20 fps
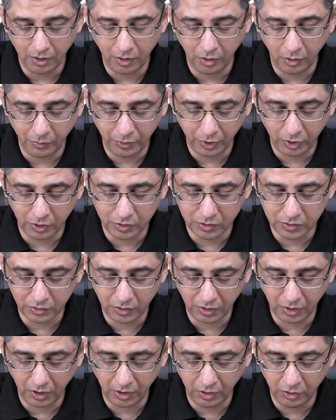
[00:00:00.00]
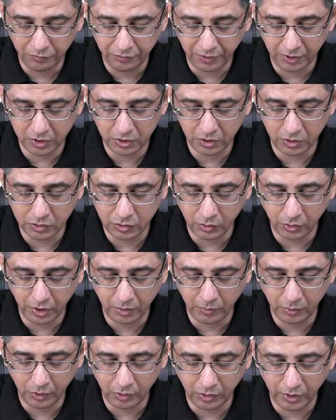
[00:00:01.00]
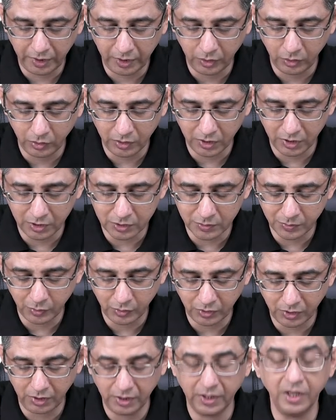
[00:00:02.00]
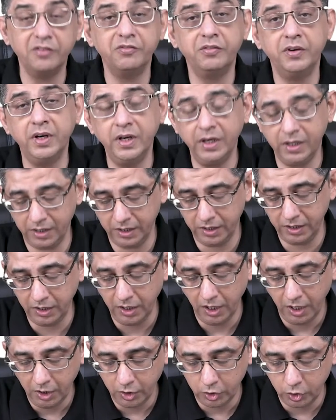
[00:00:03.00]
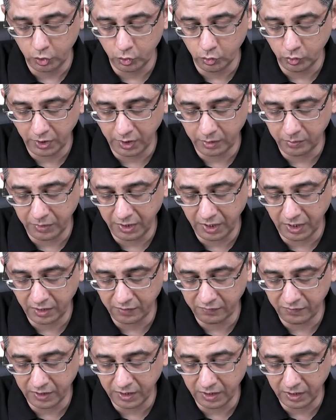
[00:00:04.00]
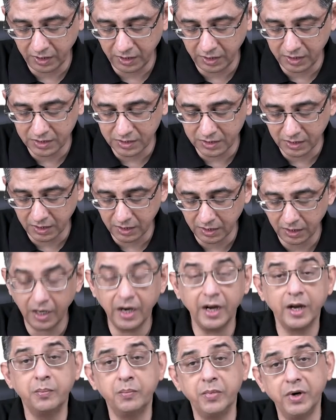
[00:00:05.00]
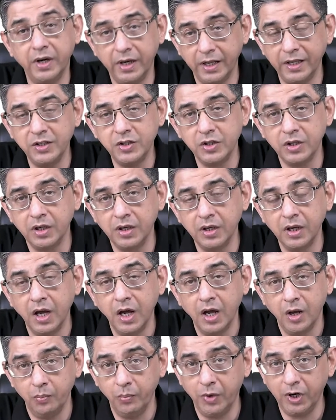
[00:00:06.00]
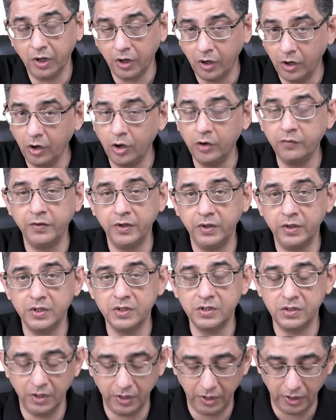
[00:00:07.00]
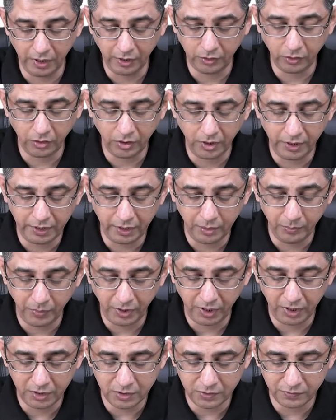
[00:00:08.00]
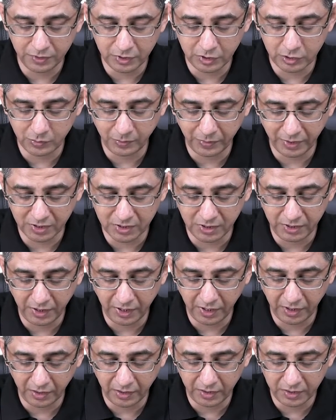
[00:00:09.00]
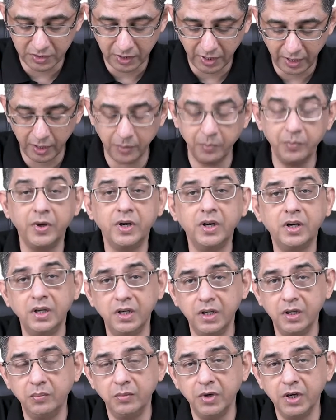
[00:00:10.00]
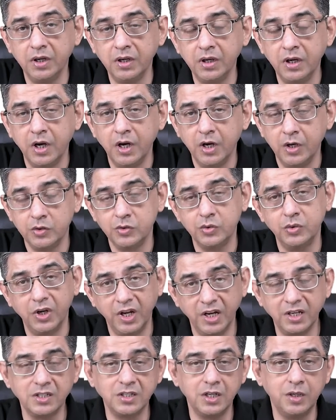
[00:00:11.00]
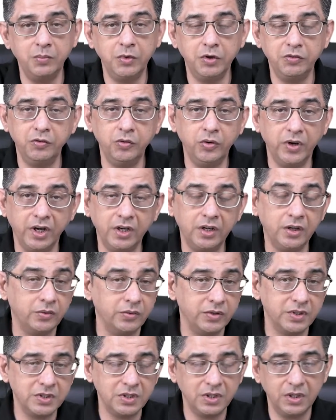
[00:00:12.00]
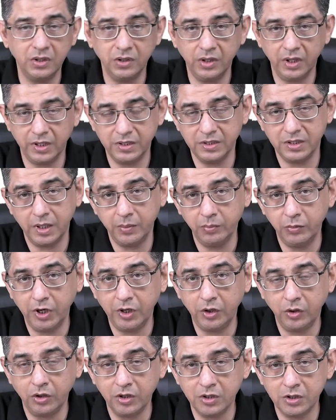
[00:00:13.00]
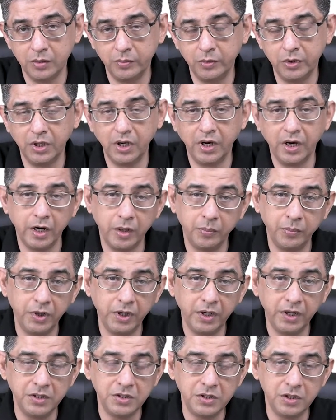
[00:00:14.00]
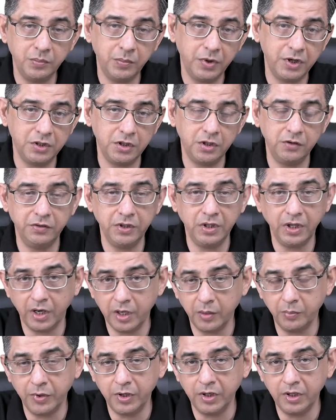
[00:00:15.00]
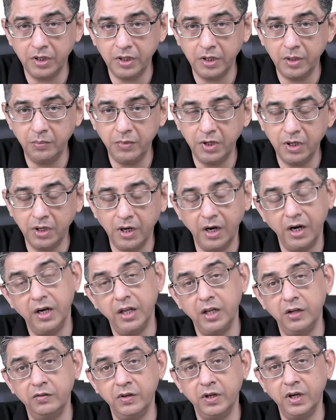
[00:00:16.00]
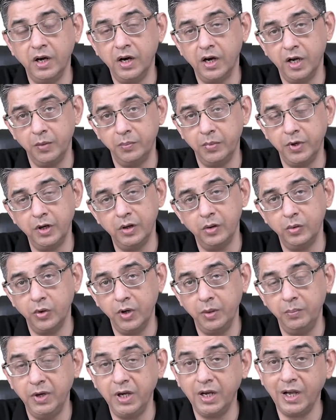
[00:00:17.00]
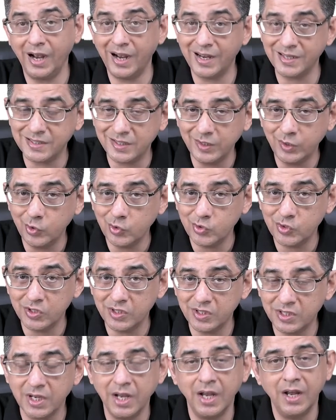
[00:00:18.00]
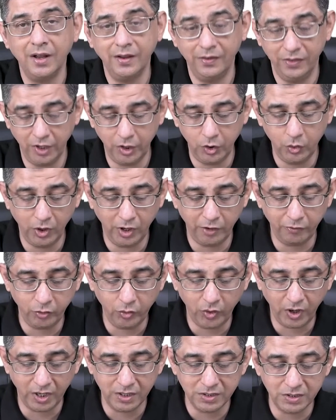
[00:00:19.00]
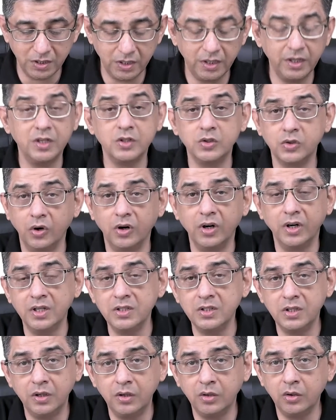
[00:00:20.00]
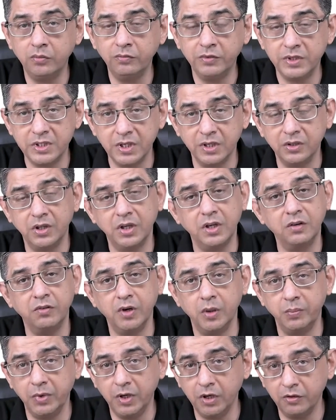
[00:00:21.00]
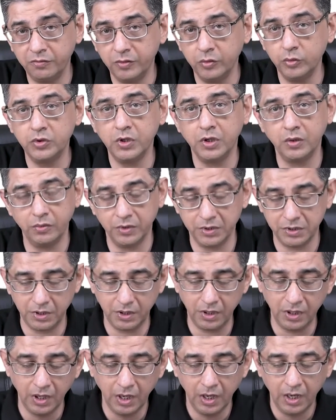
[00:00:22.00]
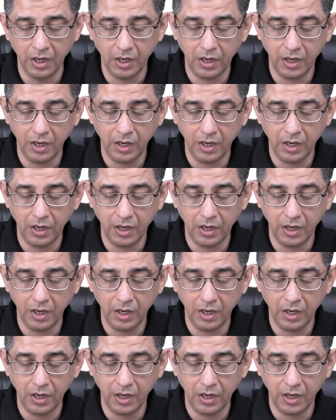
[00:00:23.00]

Now, because of the gain of function of sodium chloride co-transporter, definitely you can be having is a hypertension, but along with this, the electrolyte imbalance which is present here is hyperkalemia. So next time if you get a question in the exam that talks about a hypertension patient with hyperkalemia and even a hyperchloremic acidosis, then you have to answer it as Gordon syndrome, which I think will be a future question.